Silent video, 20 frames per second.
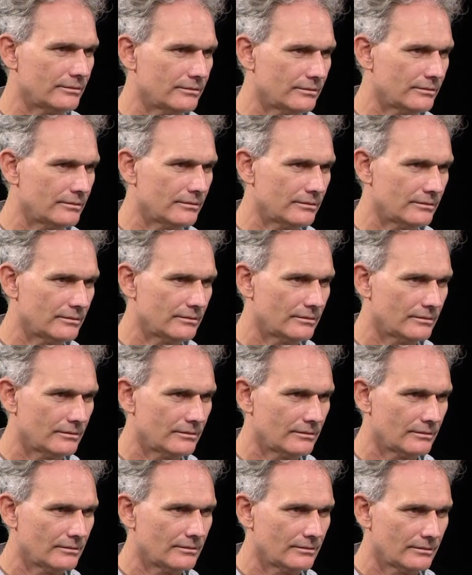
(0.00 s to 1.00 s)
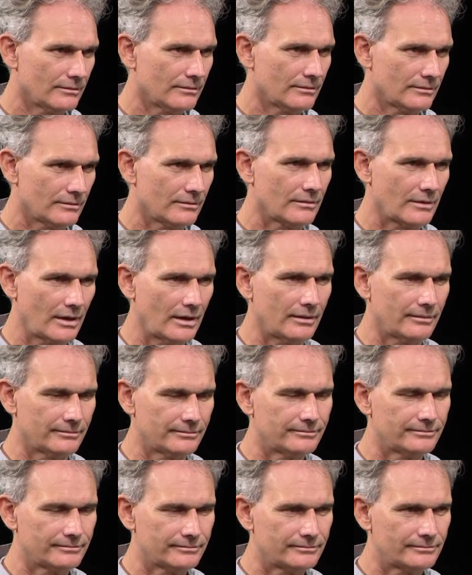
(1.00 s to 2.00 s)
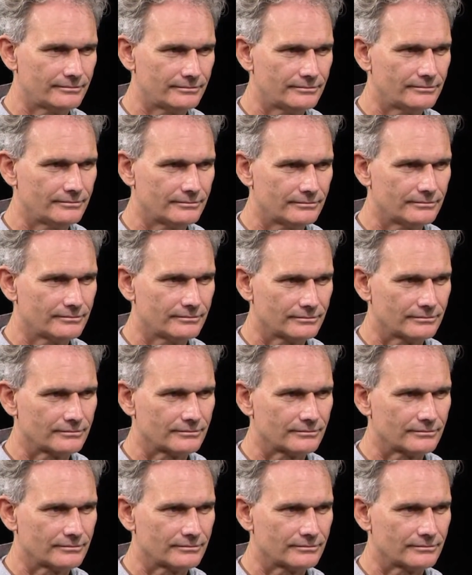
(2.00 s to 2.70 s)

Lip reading: of like percentage. So if an acre equals $1,